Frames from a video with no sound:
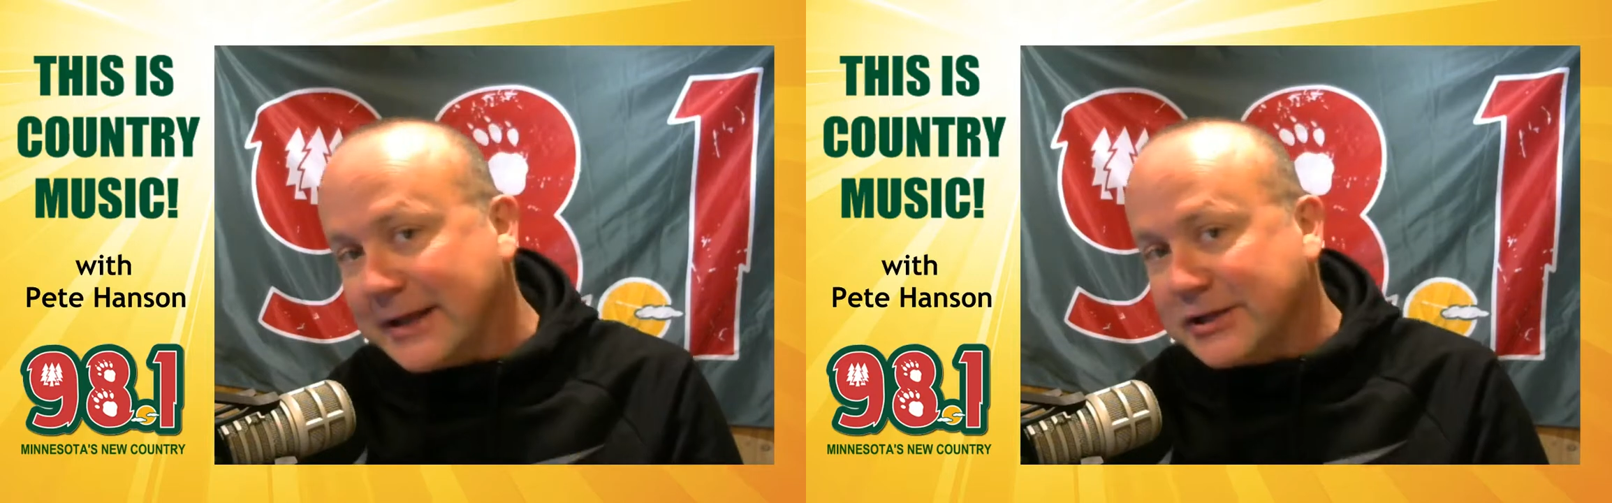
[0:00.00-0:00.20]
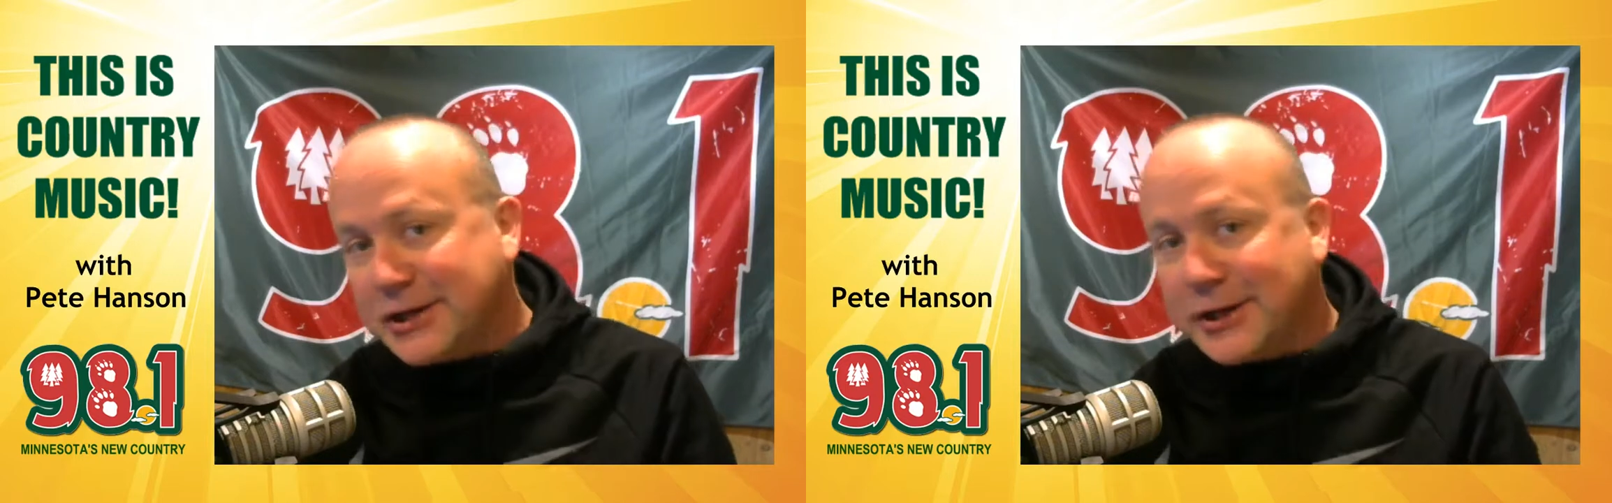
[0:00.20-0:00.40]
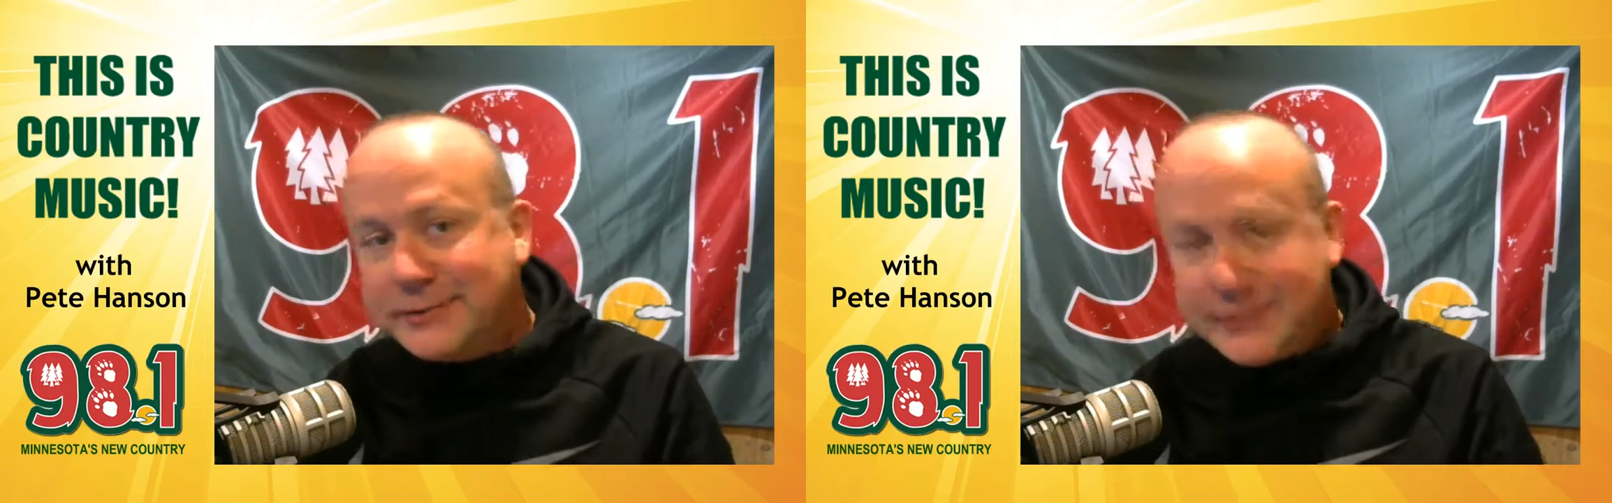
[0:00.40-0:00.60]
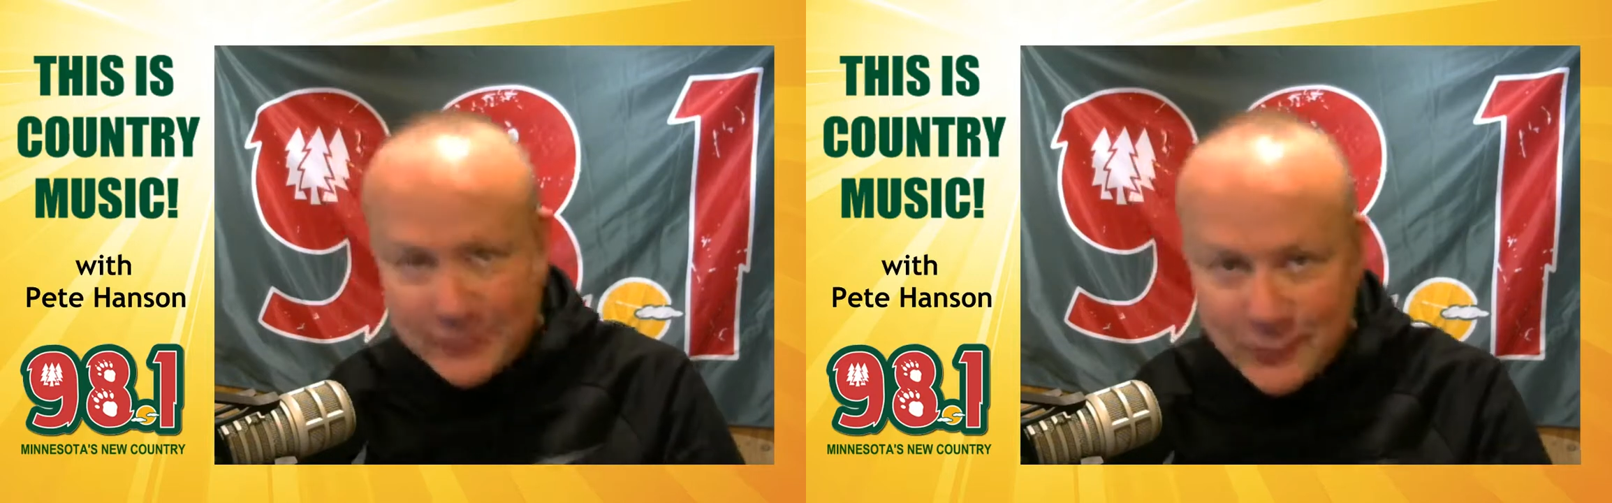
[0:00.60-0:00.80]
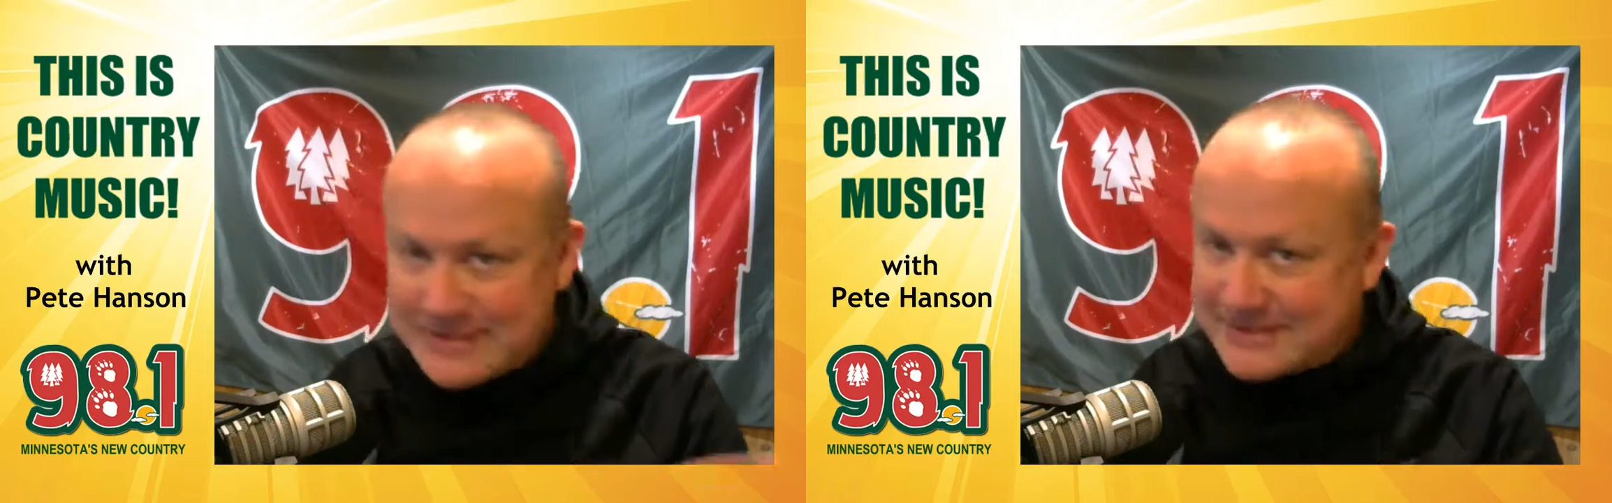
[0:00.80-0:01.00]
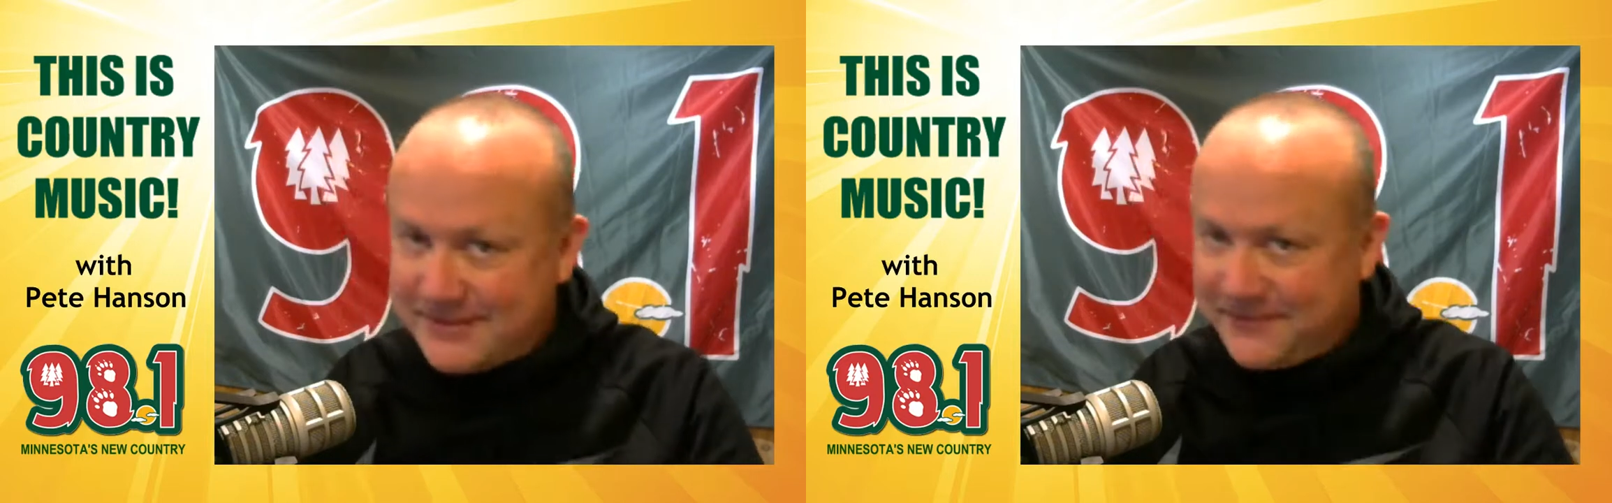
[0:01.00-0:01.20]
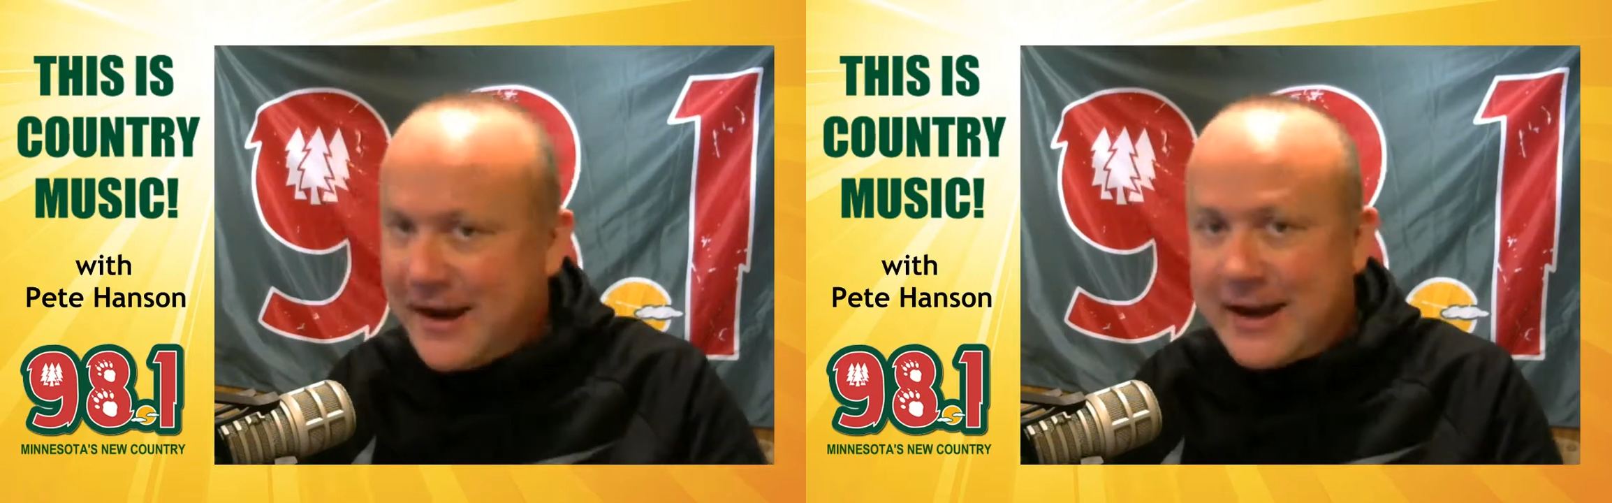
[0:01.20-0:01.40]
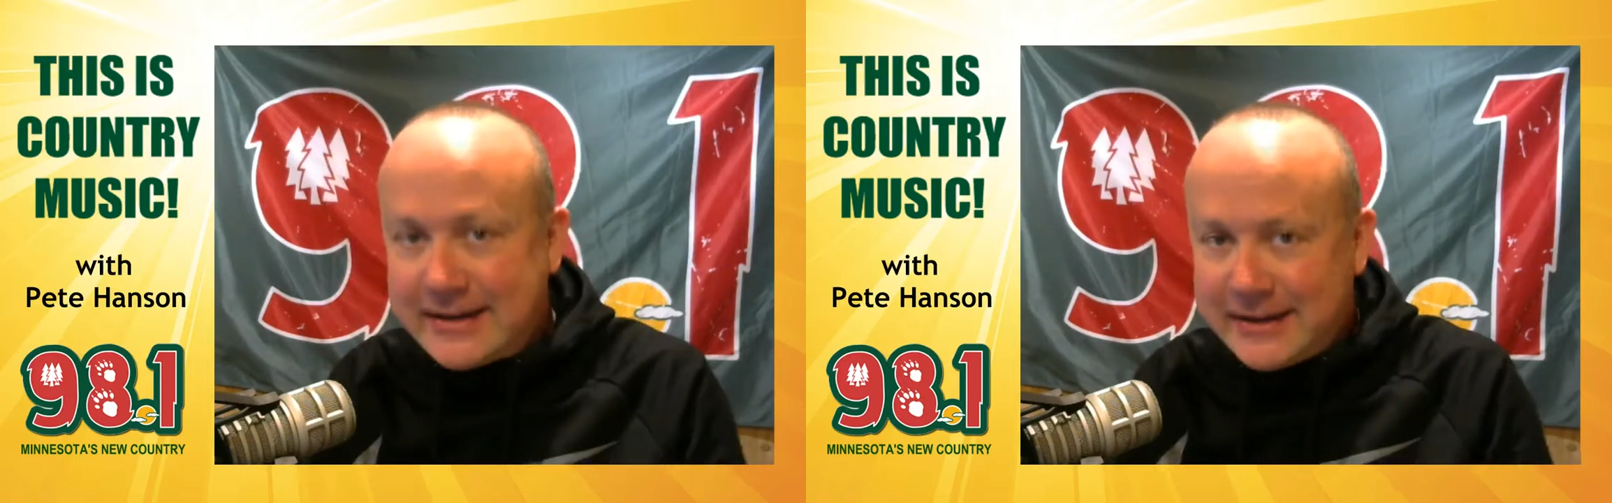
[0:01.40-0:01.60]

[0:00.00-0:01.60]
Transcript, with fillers: Shelton and Gwen Stefani